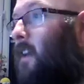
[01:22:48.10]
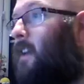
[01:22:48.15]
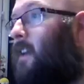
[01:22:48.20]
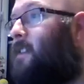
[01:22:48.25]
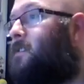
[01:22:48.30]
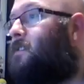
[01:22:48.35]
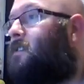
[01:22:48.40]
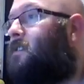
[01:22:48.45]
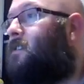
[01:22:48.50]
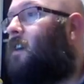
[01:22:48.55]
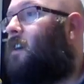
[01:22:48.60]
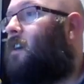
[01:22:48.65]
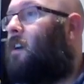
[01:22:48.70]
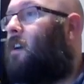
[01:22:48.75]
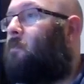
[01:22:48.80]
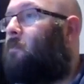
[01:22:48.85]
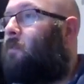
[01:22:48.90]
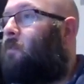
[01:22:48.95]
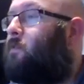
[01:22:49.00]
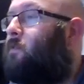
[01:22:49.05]
here's a
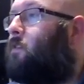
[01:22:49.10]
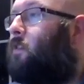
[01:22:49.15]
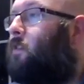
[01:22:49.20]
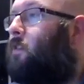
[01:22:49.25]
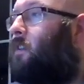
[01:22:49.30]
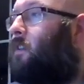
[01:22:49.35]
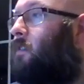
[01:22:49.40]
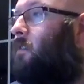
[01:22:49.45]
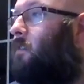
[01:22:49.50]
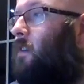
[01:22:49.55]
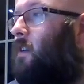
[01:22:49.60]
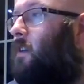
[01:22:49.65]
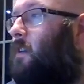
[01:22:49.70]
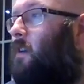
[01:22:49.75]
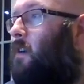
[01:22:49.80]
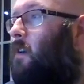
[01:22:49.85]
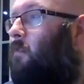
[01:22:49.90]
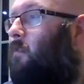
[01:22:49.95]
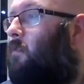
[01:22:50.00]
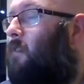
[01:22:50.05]
tiebreaker for you,
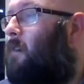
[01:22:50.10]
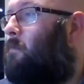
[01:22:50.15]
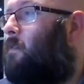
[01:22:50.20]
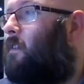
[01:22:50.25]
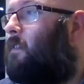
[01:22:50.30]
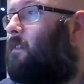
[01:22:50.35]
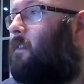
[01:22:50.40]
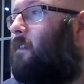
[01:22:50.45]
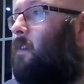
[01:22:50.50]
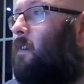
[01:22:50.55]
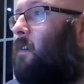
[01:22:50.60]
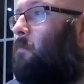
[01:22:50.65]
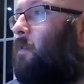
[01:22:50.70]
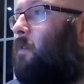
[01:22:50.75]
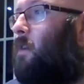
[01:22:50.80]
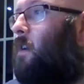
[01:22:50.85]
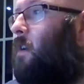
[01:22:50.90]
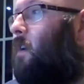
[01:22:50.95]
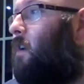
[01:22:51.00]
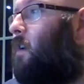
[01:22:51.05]
and I'll wrap things
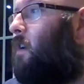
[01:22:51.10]
up.